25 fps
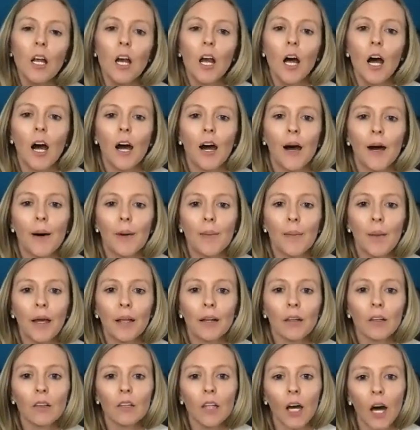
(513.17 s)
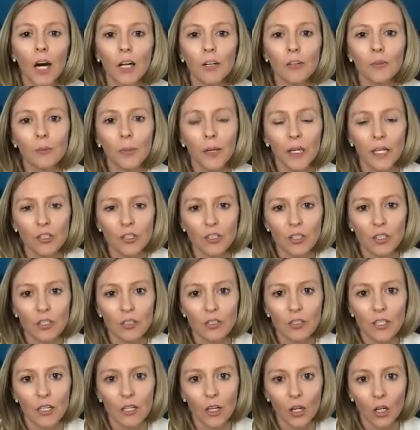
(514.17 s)
And a lot of patients
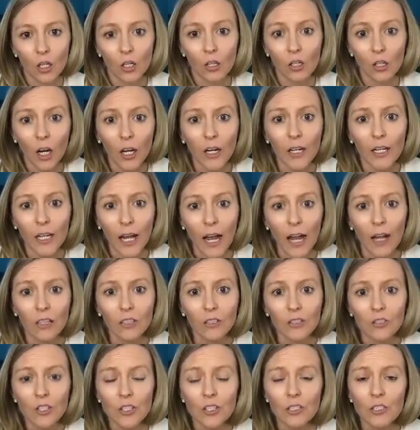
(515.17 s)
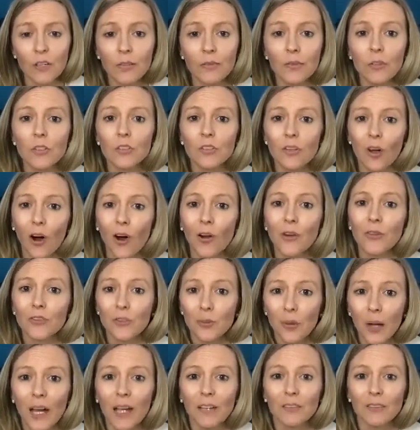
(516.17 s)
that are chronic allergy sufferers also
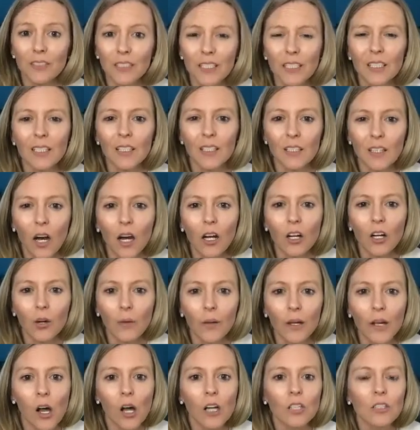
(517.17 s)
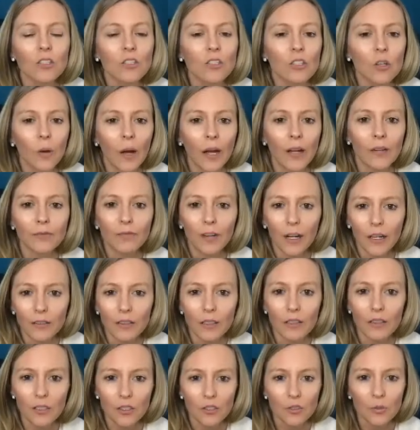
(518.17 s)
have leaky gut going on. So I find that
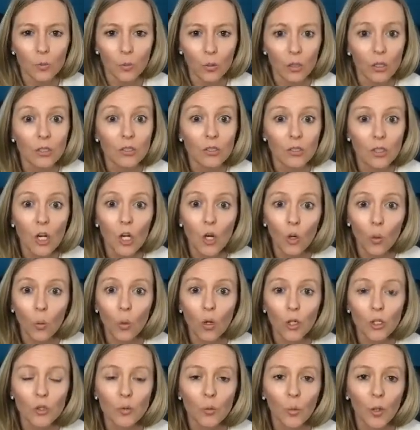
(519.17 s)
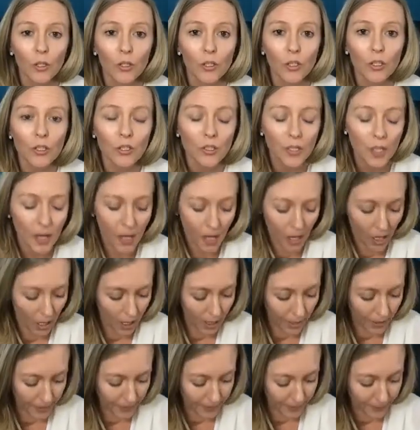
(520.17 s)
this works wonders.
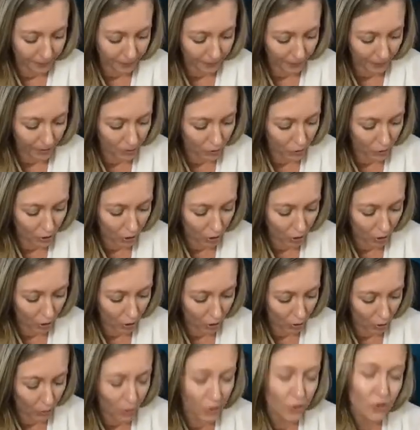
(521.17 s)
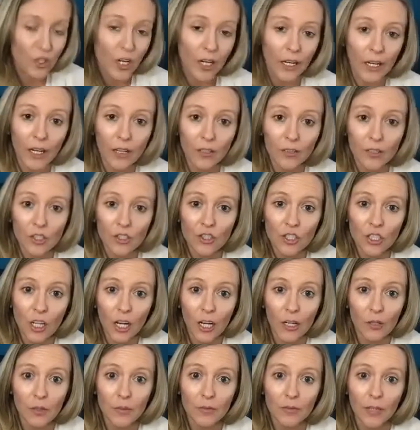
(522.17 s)
So check out the GI
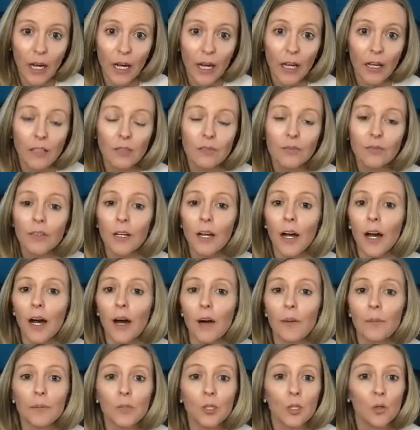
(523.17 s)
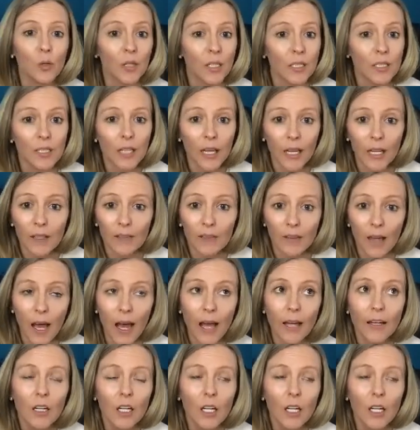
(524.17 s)
Revive. You can take that.